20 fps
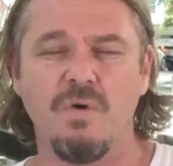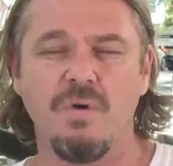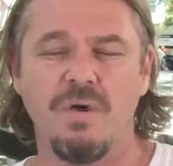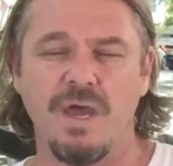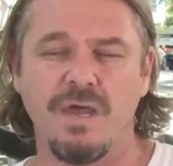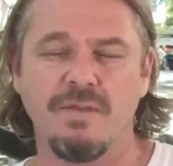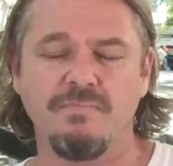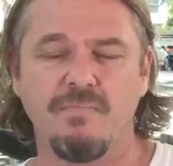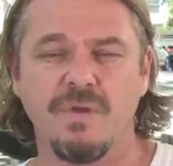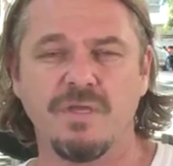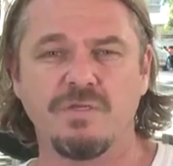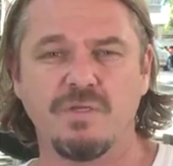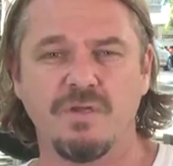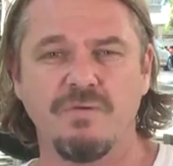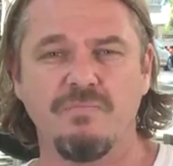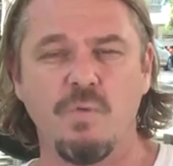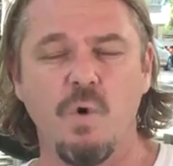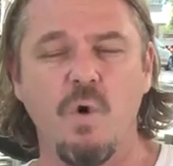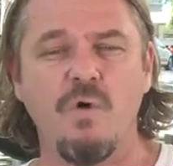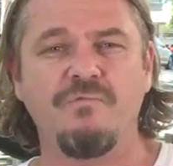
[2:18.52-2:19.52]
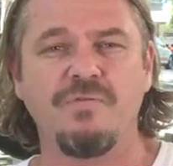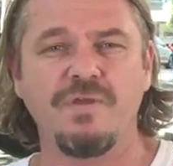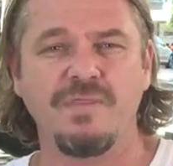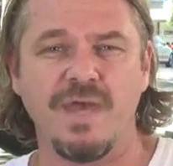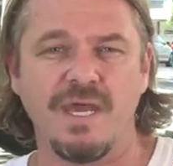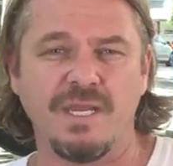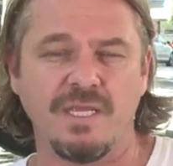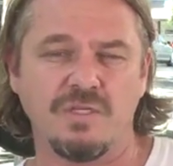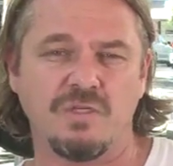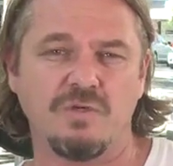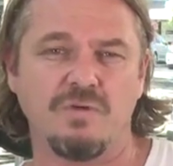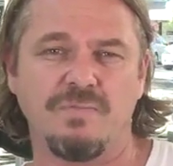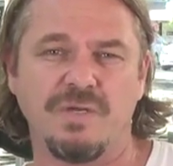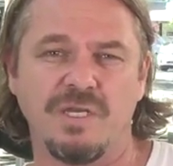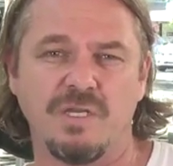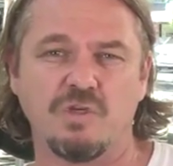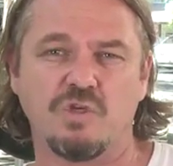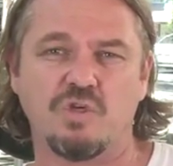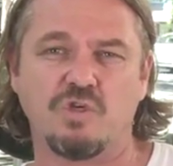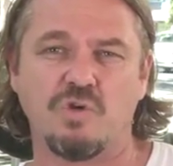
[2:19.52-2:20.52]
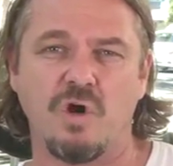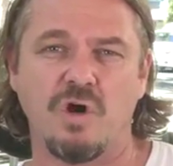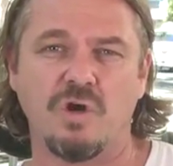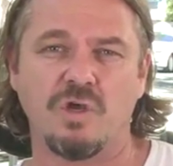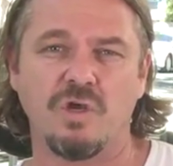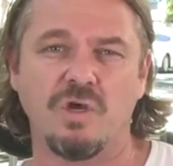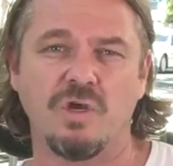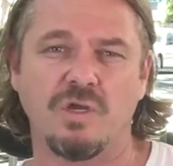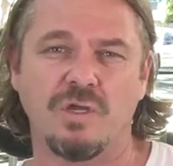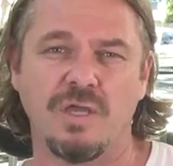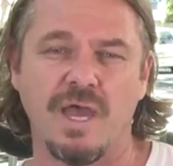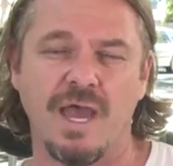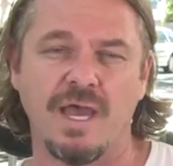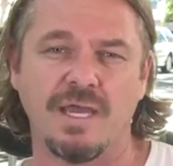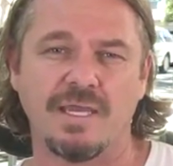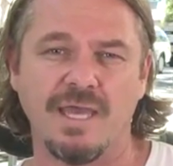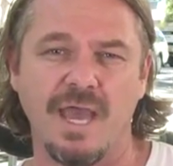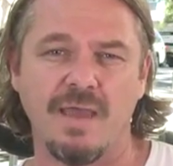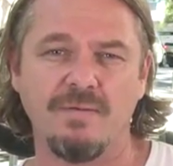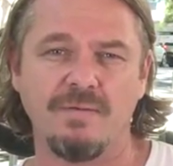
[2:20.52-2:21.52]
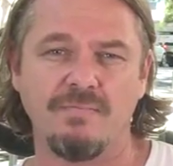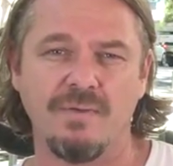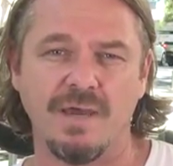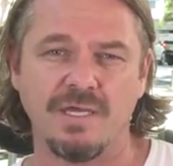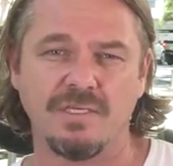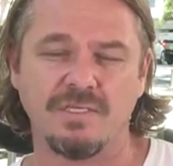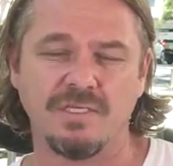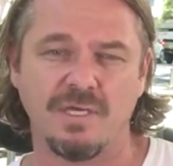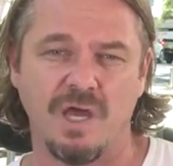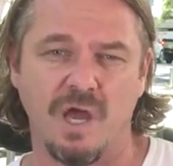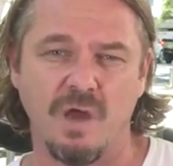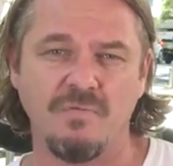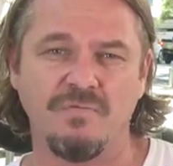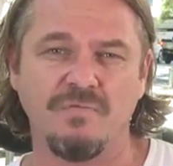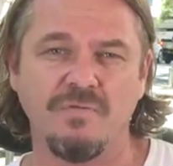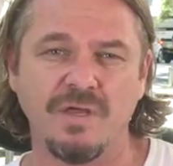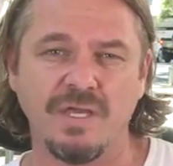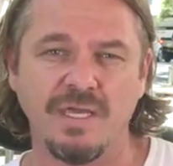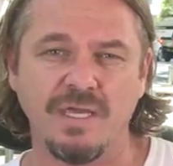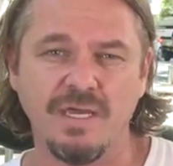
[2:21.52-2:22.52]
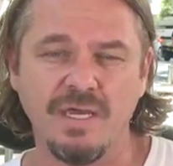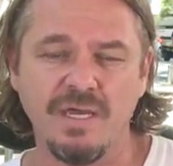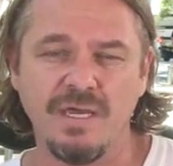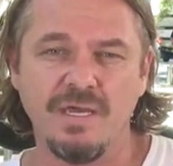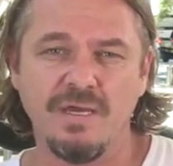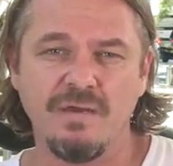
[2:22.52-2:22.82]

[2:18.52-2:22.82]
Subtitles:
and sort of morphing that into being a stronger gaming base, and hopefully